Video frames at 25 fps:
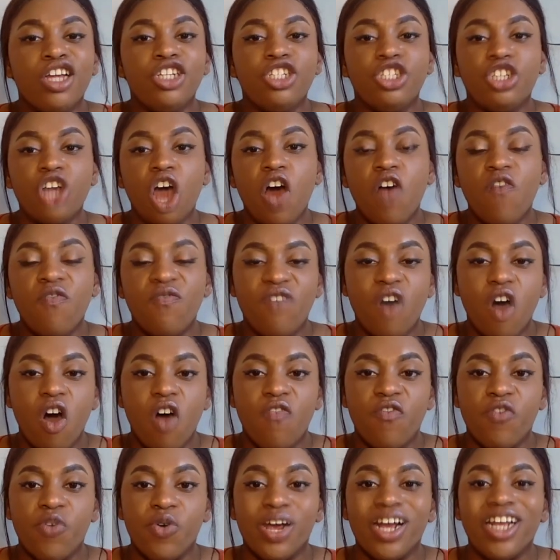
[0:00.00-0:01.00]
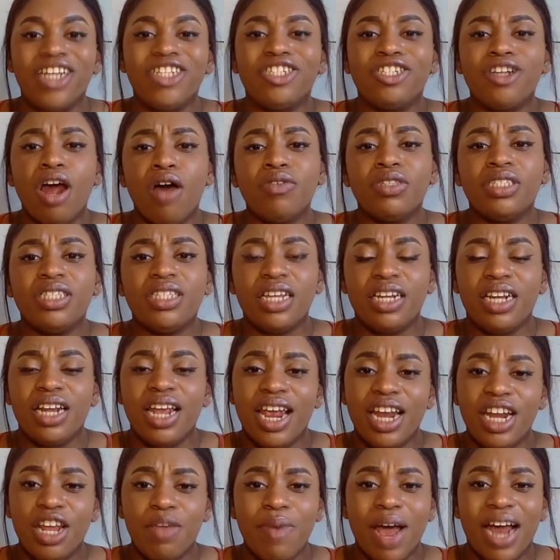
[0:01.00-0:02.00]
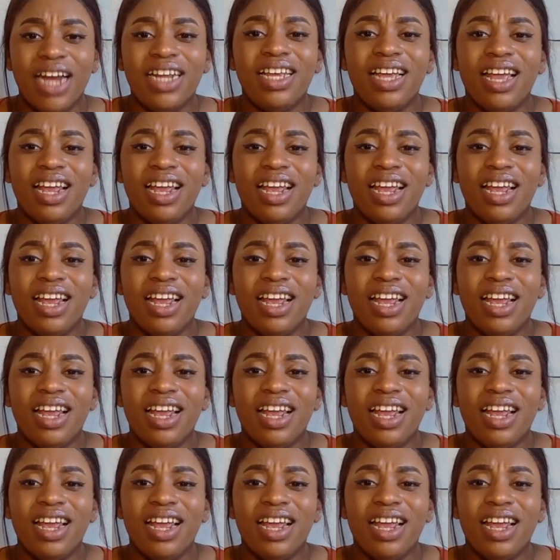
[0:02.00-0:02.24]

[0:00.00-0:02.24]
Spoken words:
Don't fall for it. Don't send anybody